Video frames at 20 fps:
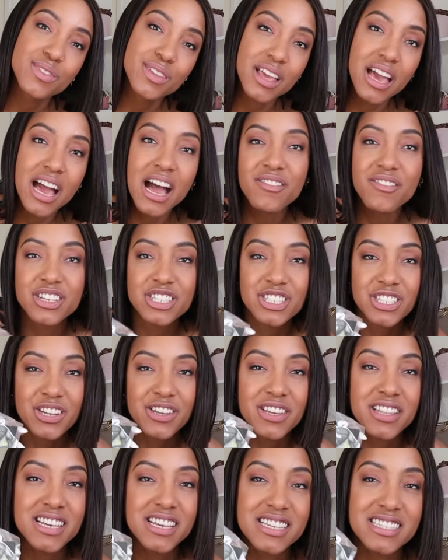I have to show
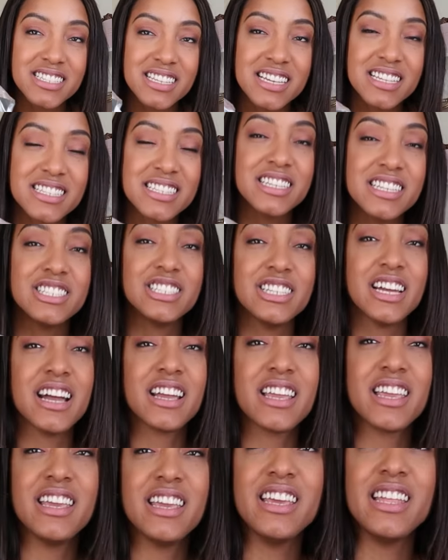you this. It's a
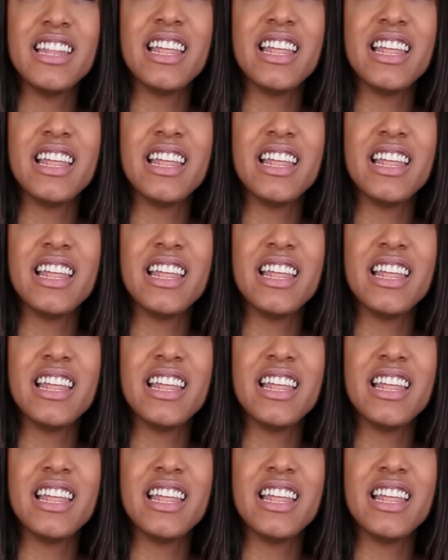jacket